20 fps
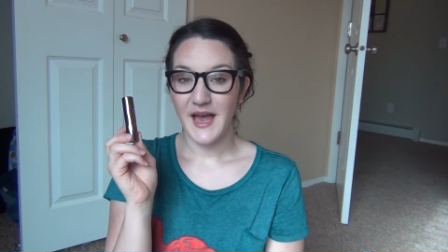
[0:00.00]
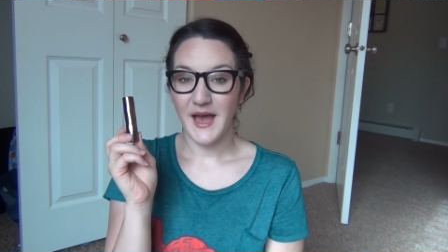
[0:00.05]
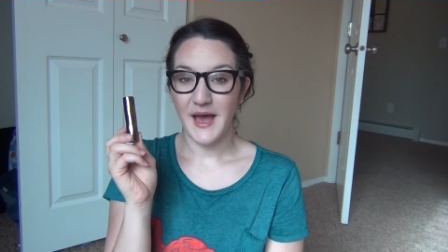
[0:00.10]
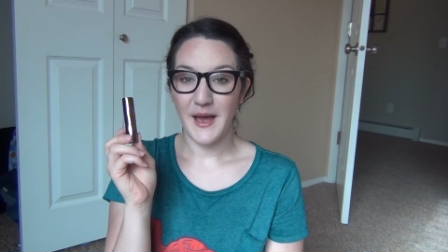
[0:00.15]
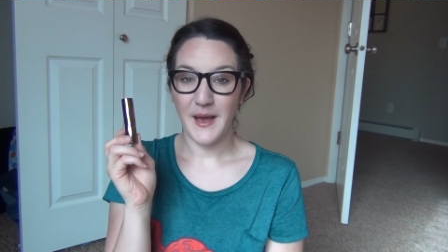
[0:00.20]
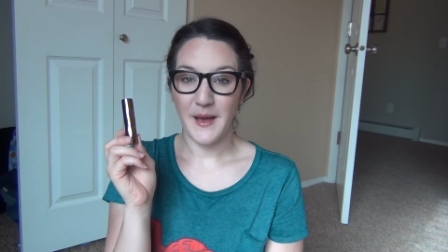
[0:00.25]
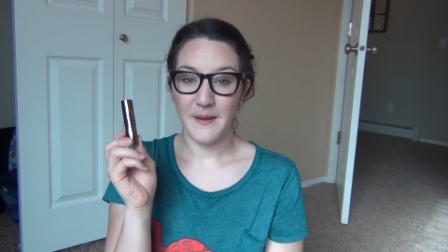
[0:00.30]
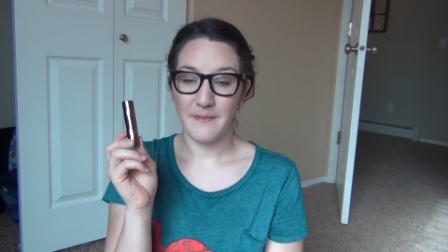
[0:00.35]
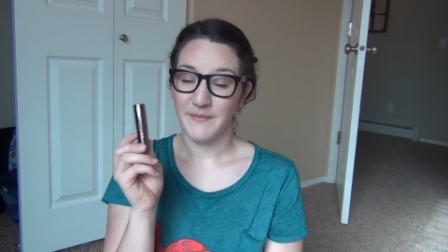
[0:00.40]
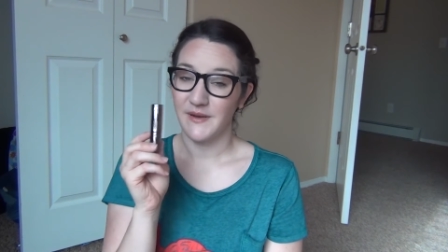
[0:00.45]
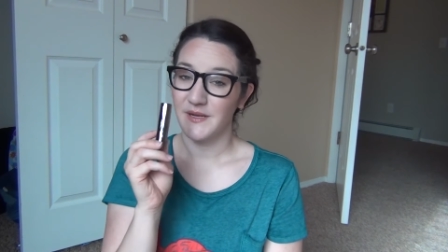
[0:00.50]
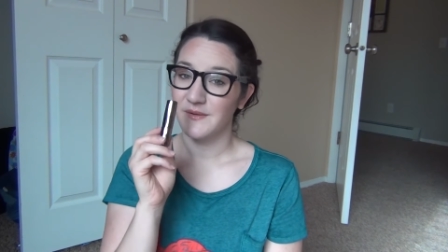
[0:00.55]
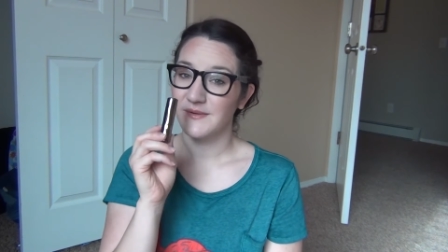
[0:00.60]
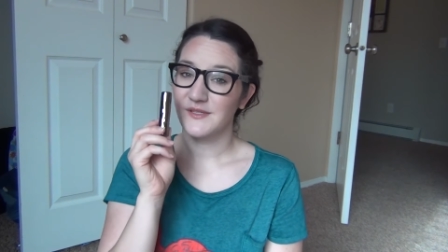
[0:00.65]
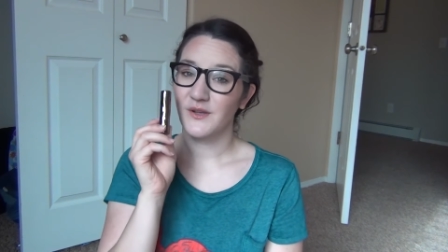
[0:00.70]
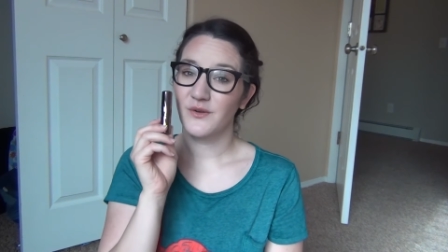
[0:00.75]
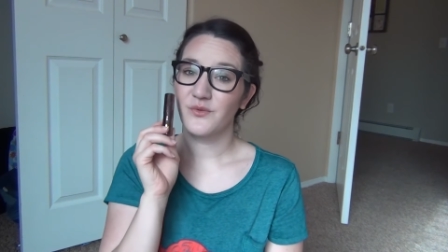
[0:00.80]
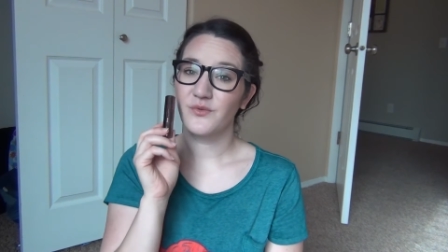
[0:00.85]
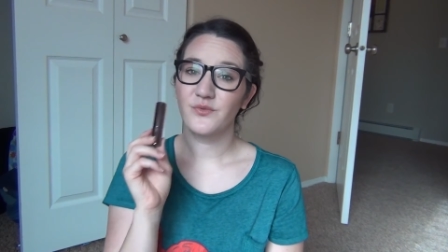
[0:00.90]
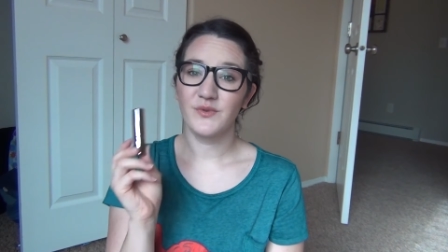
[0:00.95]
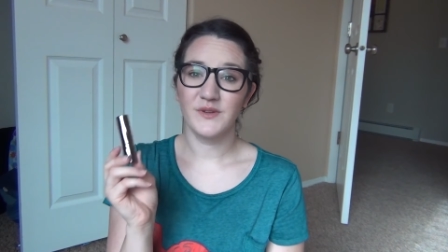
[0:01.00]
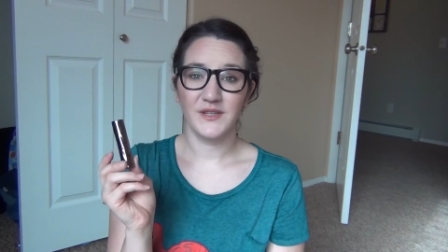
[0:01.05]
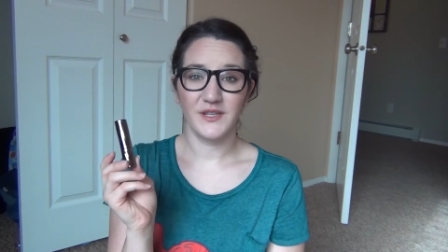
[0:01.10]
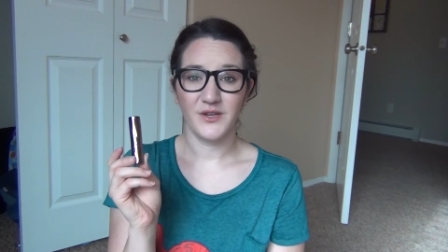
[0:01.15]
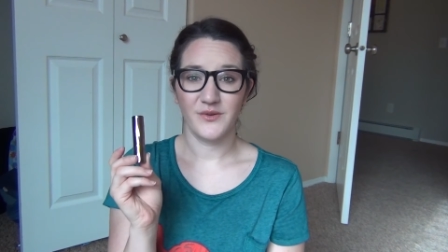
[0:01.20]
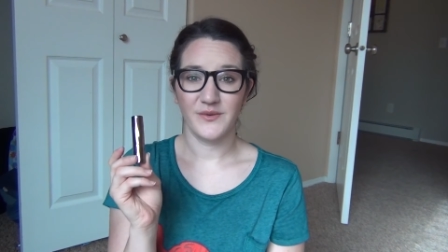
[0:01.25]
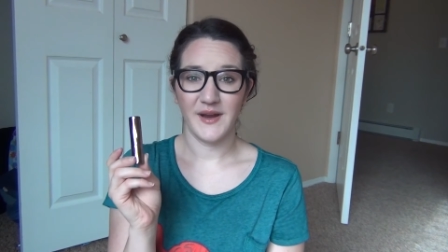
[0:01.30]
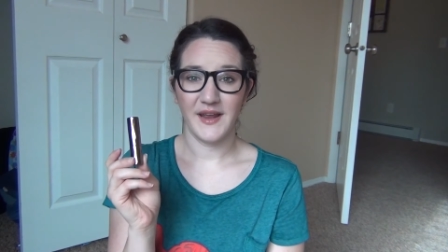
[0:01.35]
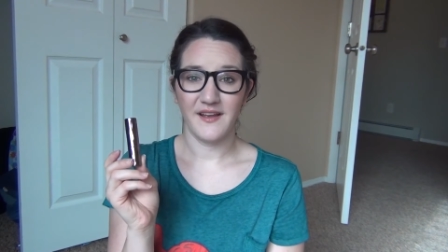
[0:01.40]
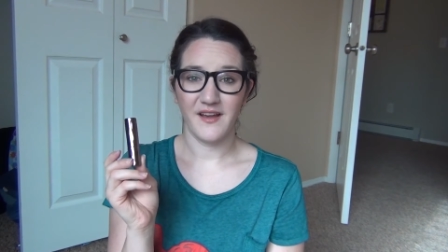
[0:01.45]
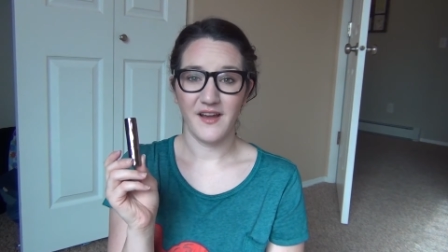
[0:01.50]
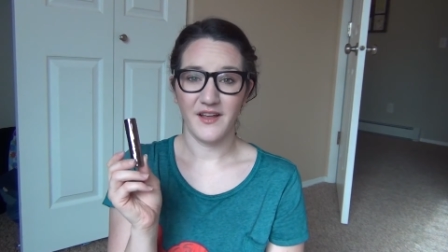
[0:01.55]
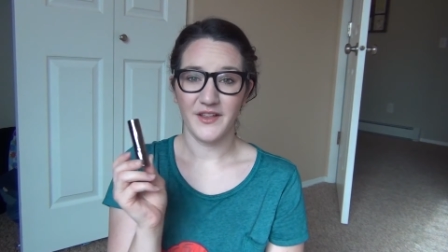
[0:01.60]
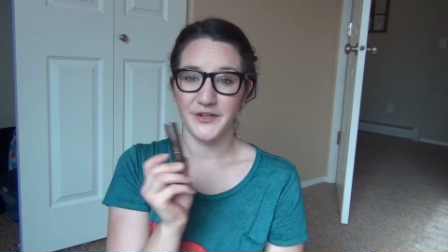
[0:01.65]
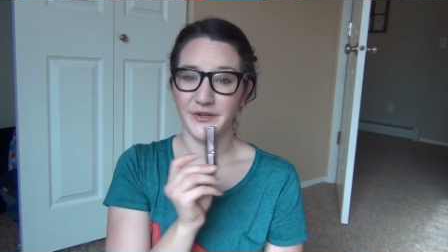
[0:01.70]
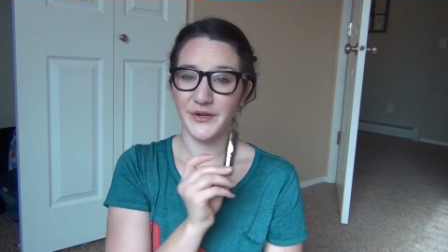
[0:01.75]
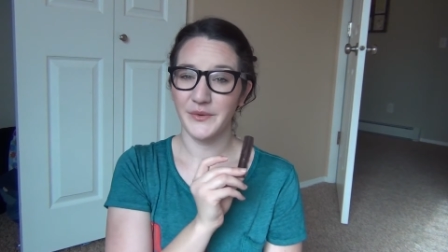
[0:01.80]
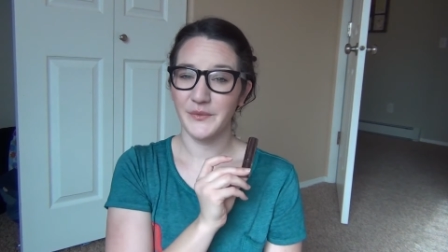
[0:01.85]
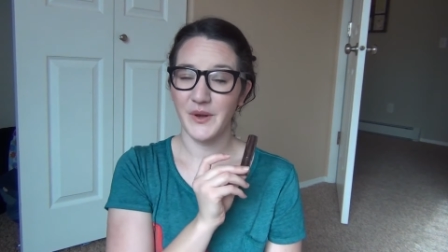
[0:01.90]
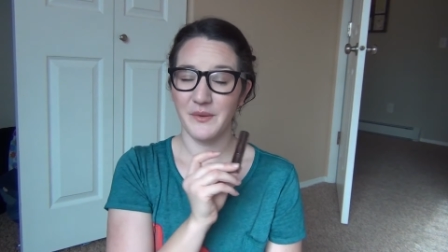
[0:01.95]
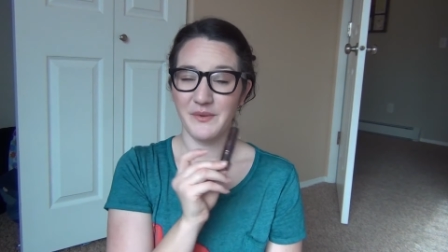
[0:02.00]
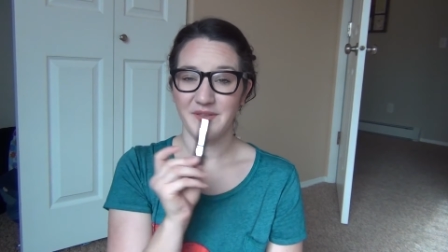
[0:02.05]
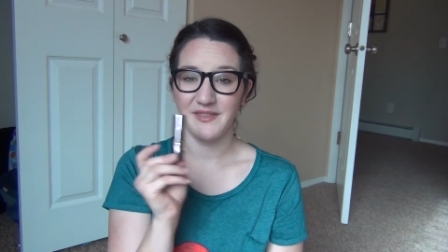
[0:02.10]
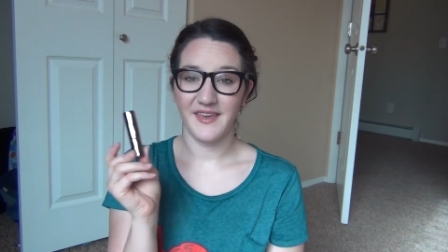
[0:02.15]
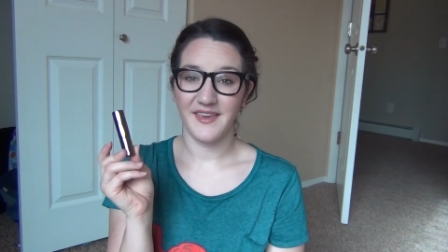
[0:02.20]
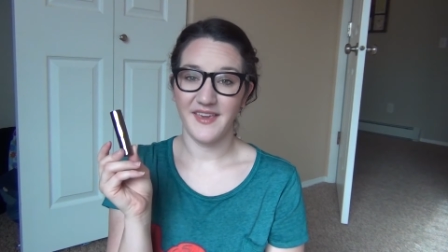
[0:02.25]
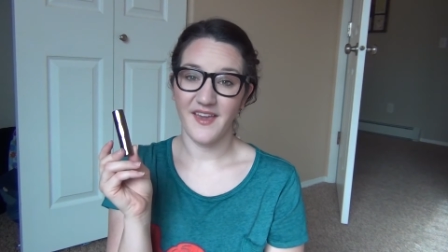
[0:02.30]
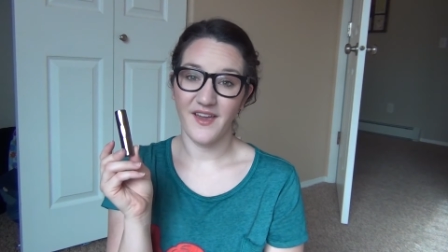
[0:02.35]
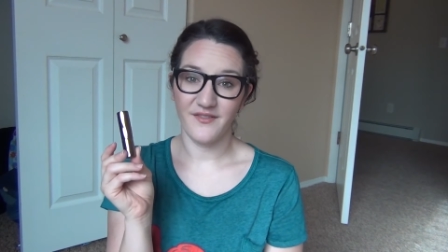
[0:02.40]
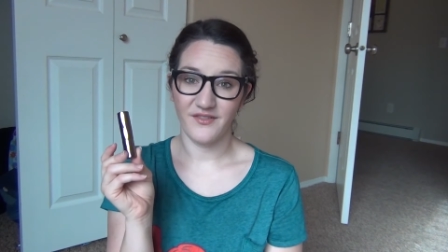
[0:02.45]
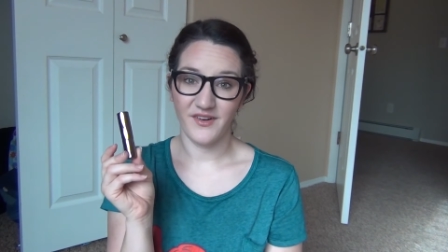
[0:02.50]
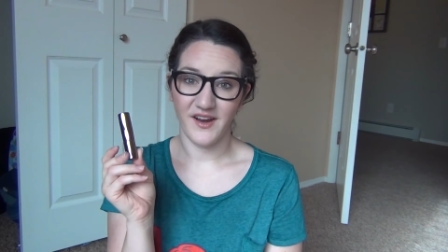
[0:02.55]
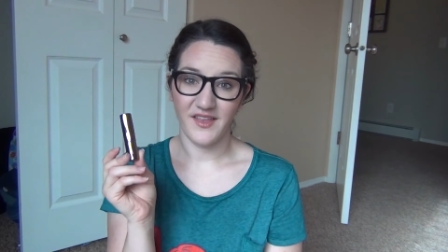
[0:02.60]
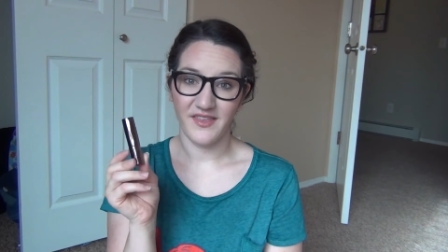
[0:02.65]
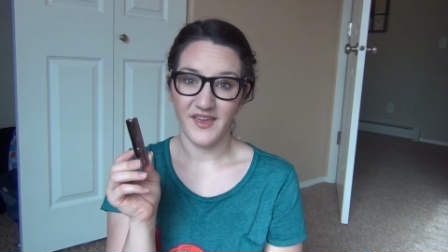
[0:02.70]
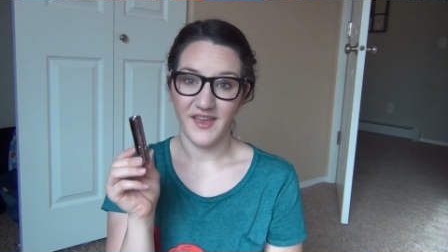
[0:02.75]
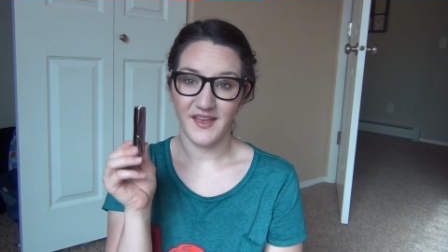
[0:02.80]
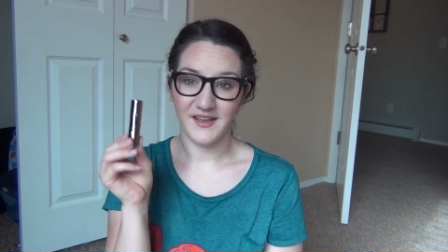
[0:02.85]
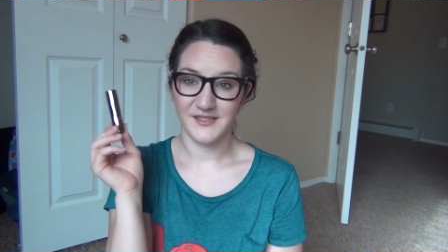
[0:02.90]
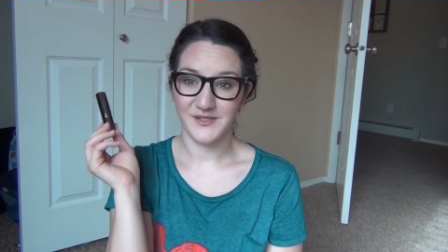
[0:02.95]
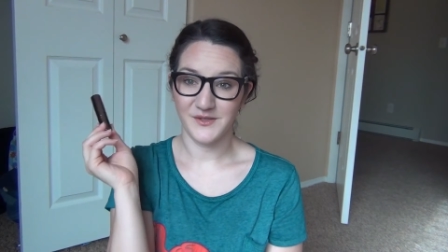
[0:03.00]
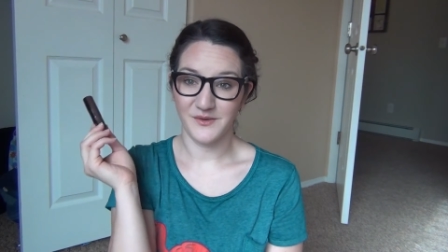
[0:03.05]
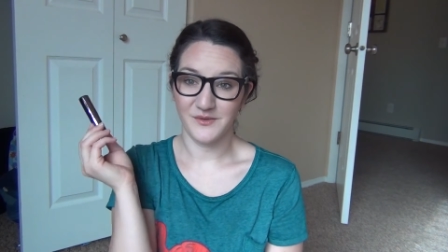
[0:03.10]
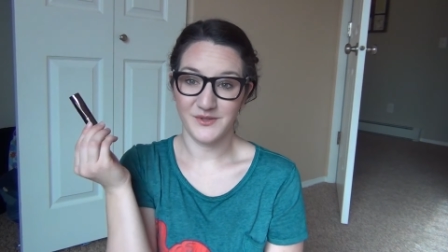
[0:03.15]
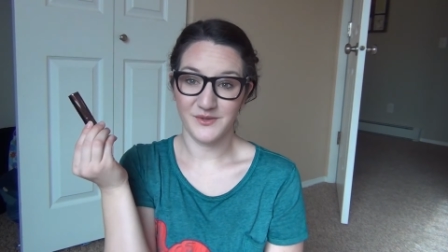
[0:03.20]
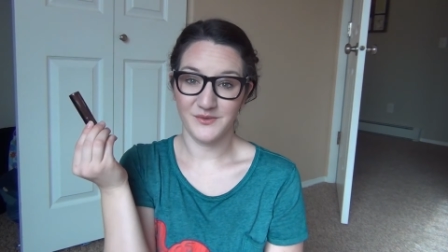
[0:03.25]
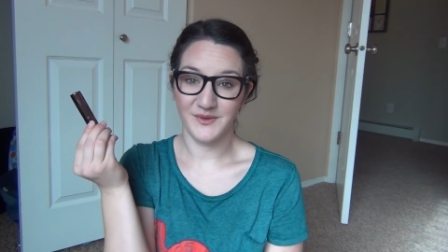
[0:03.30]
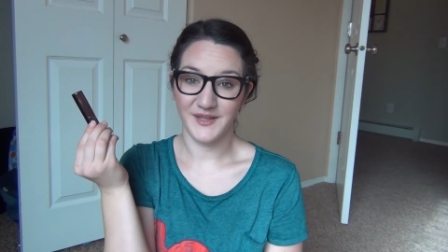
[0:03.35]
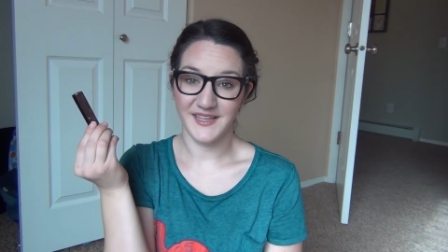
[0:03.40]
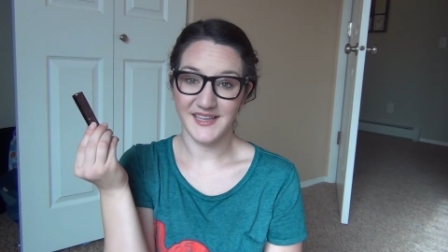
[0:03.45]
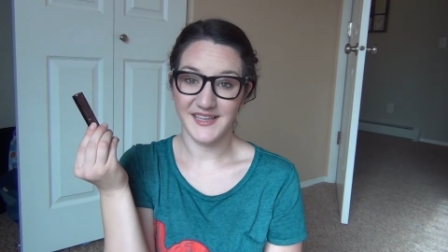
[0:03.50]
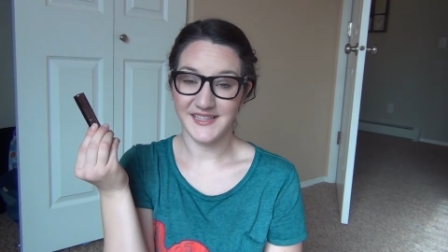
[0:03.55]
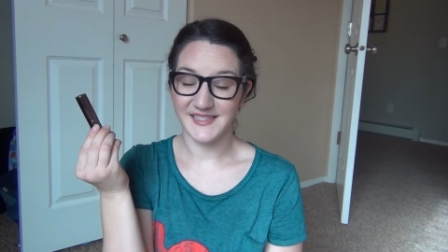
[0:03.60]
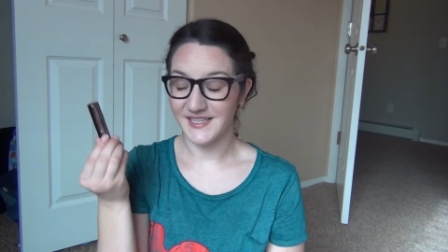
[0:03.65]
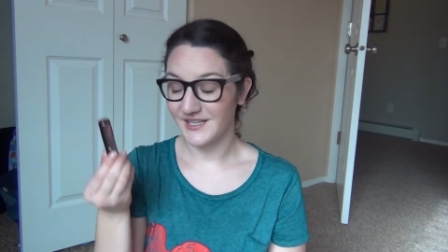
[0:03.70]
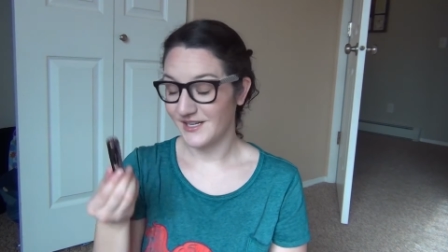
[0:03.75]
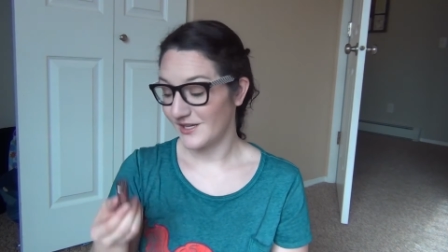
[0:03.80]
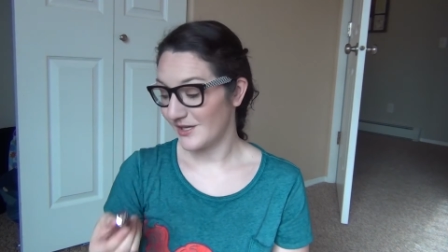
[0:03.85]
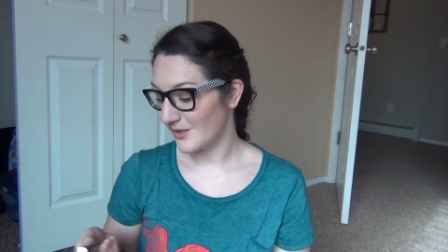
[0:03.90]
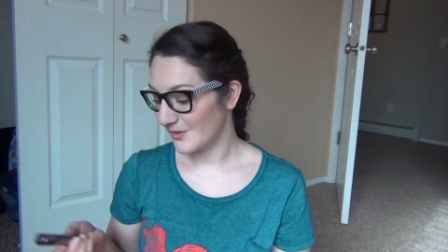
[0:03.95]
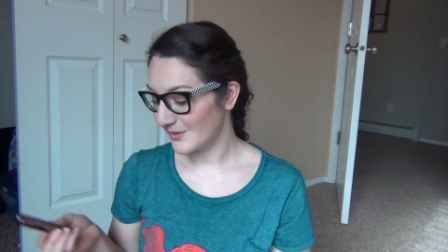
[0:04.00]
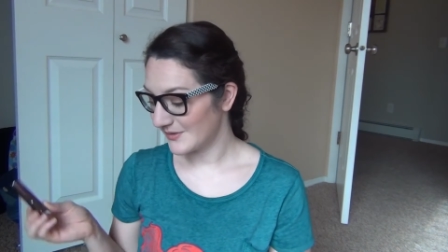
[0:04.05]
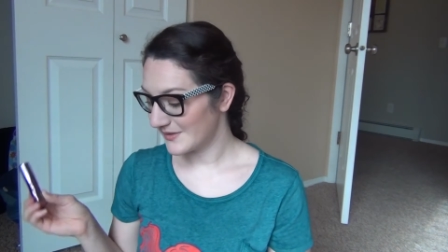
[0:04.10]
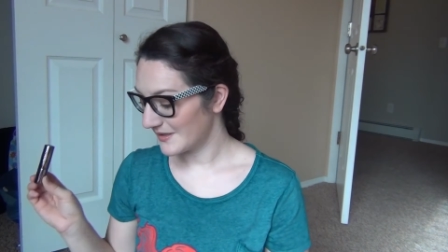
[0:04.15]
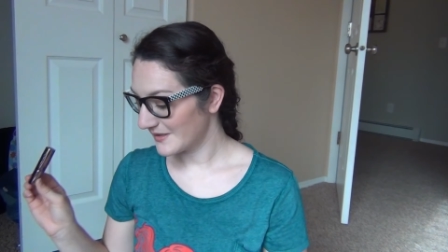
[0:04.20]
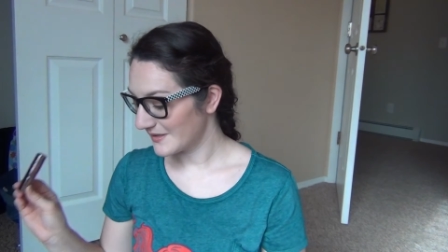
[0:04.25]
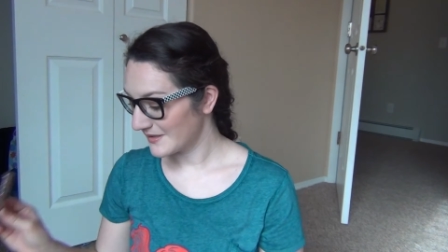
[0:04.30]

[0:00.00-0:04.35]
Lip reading: But it was a really great color. It went with like everything, so it was really easy to use.